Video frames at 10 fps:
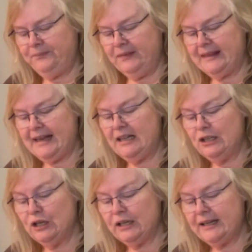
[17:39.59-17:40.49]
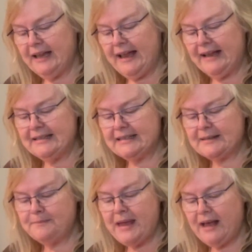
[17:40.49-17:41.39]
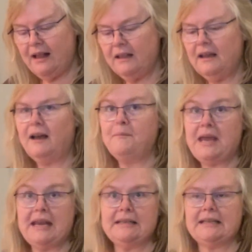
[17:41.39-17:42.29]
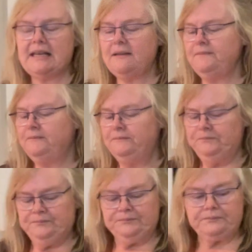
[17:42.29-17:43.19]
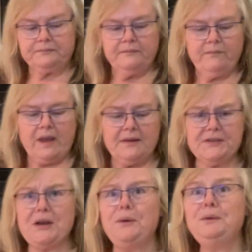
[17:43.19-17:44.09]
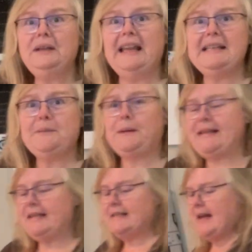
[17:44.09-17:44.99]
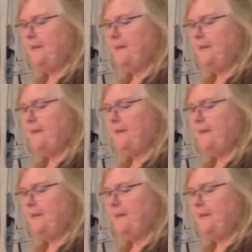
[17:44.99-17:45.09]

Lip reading: They look and smell amazing. So let's plate this up.